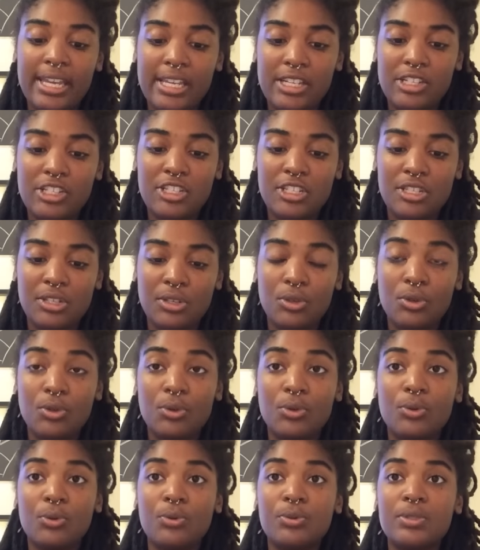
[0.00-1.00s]

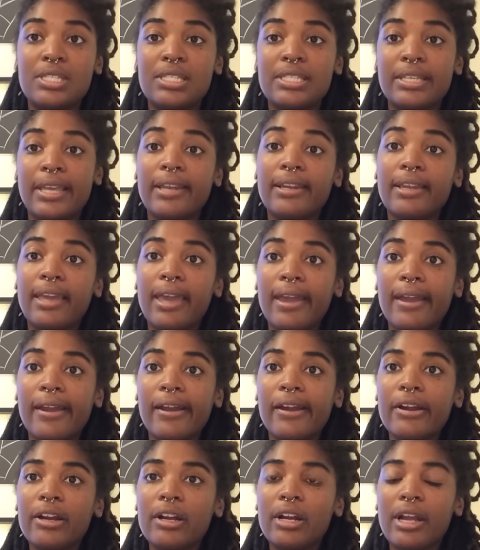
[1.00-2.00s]
into
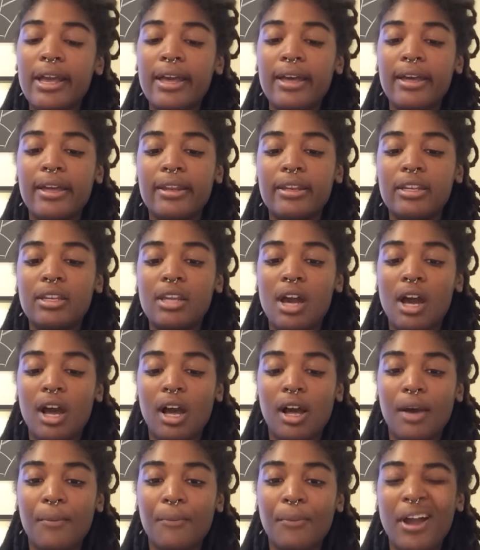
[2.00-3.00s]
skincare and
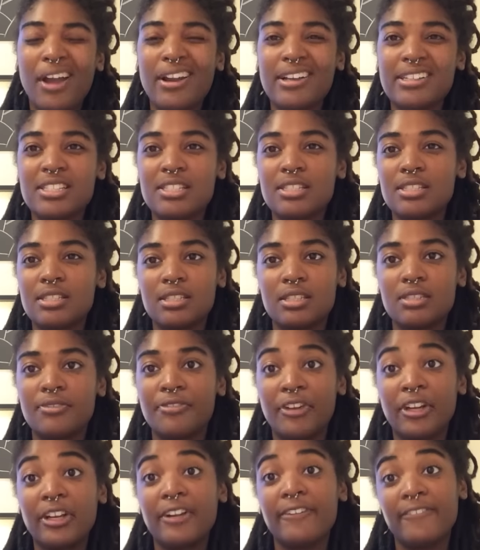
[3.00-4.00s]
uh, products
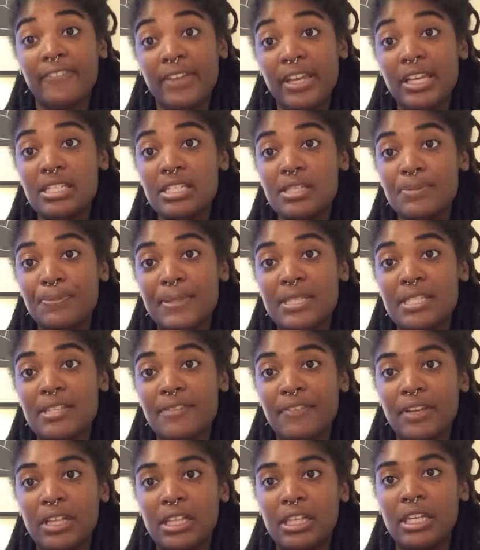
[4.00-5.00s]
for your face
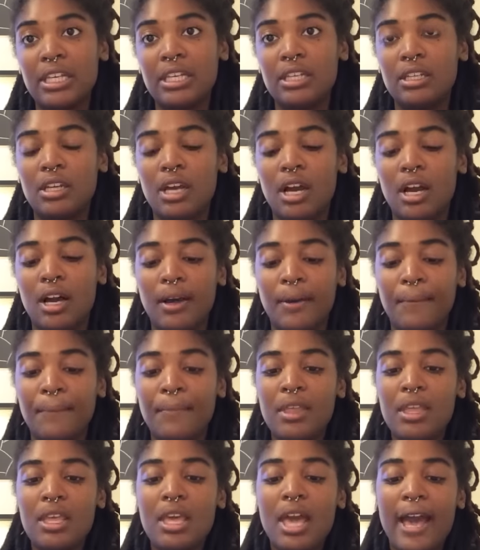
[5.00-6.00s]
specifically. Um,
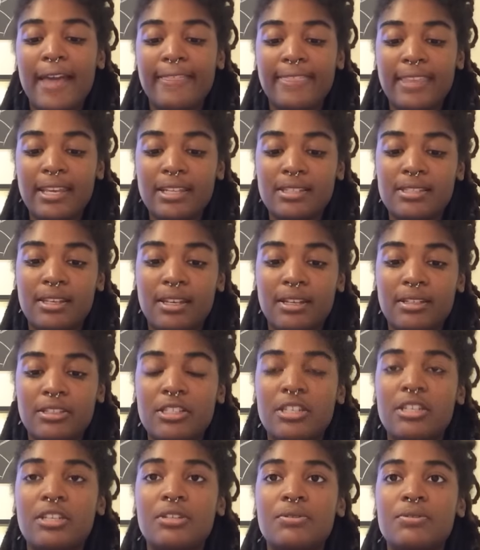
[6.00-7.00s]
I think it's good
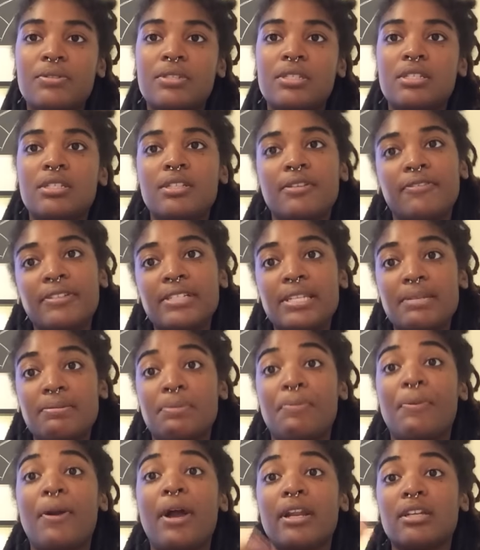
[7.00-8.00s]
to use different types
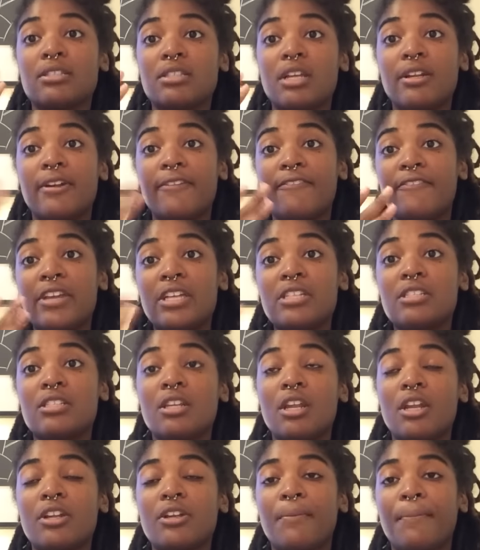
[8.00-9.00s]
of products on your face
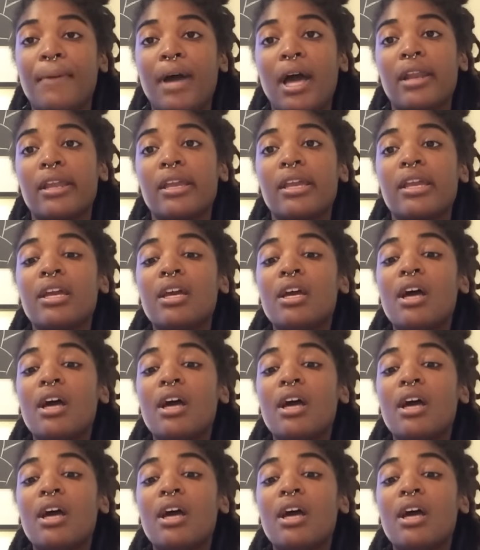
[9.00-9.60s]
and on your body.